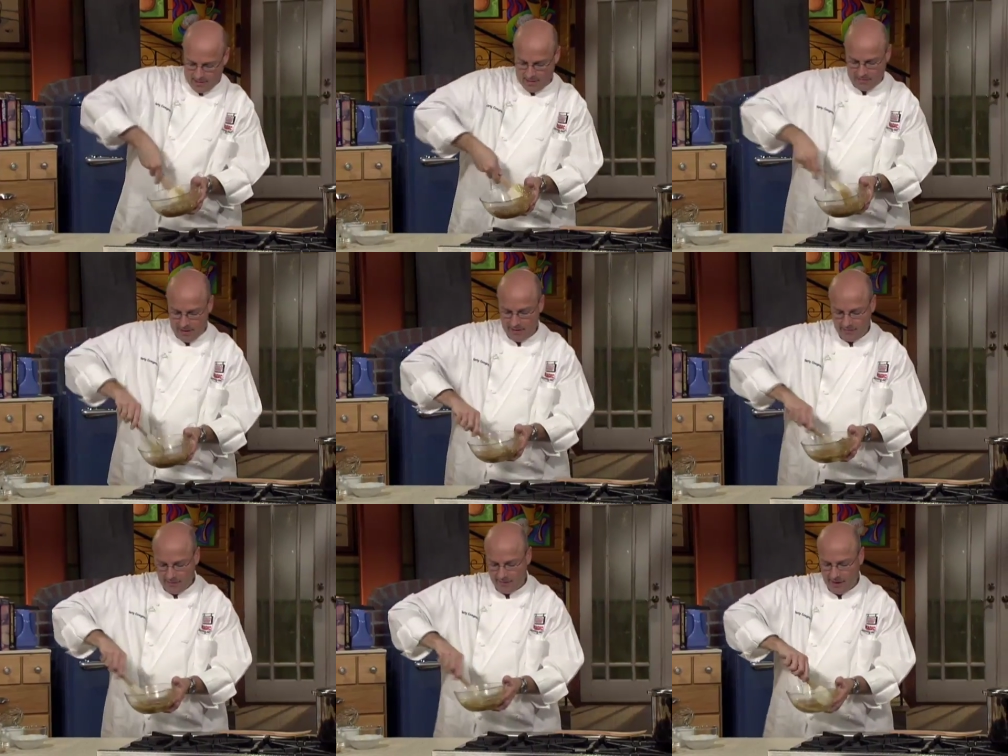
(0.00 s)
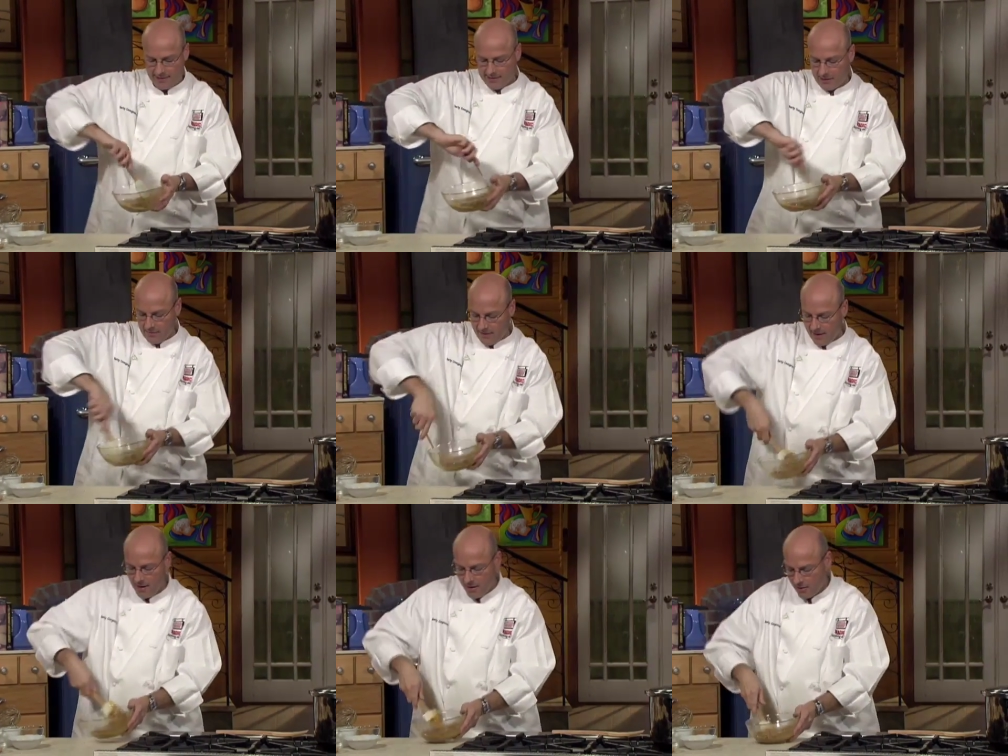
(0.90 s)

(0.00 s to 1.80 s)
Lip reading: All right, a nice syrup there.